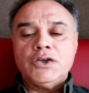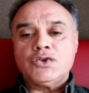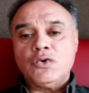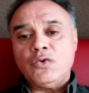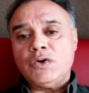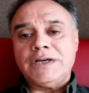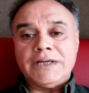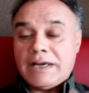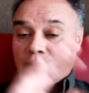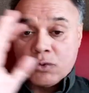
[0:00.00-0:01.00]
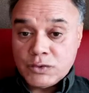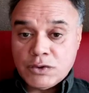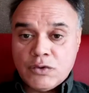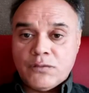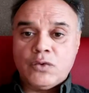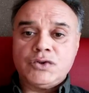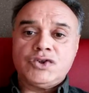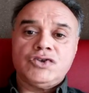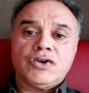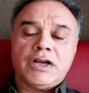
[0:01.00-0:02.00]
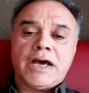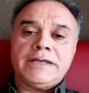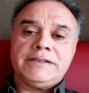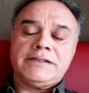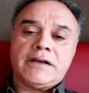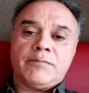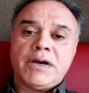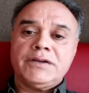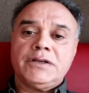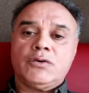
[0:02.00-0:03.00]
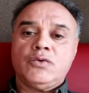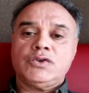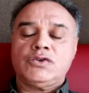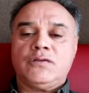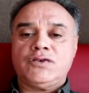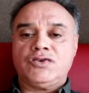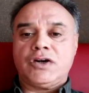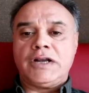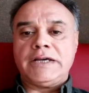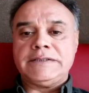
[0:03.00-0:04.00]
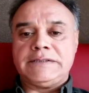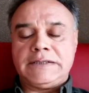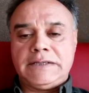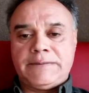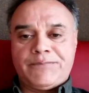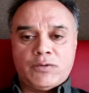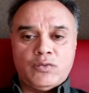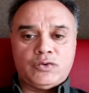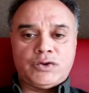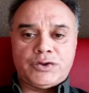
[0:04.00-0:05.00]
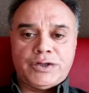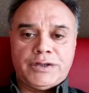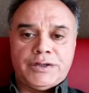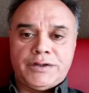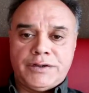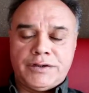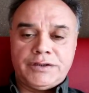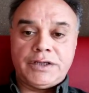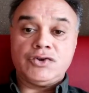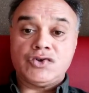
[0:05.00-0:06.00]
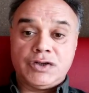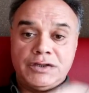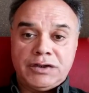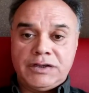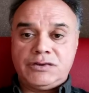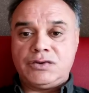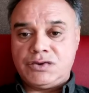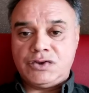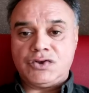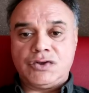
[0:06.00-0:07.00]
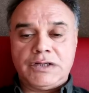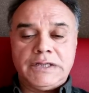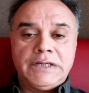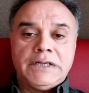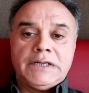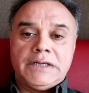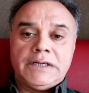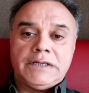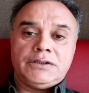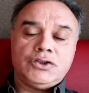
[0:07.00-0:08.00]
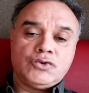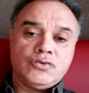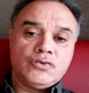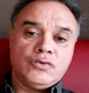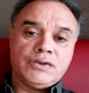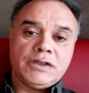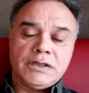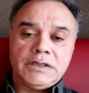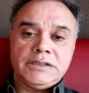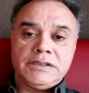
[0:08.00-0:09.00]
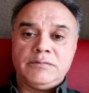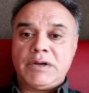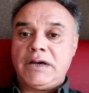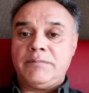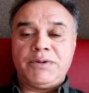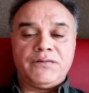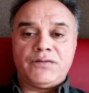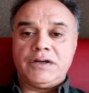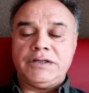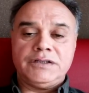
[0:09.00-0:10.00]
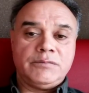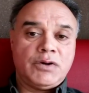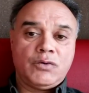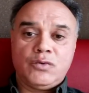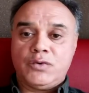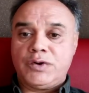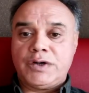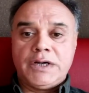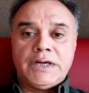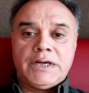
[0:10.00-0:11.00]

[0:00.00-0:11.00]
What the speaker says: So causing, of course, generalized, these are among the causes of generalized water retention in the interstitial tissue, causing edema, peripheral edema, or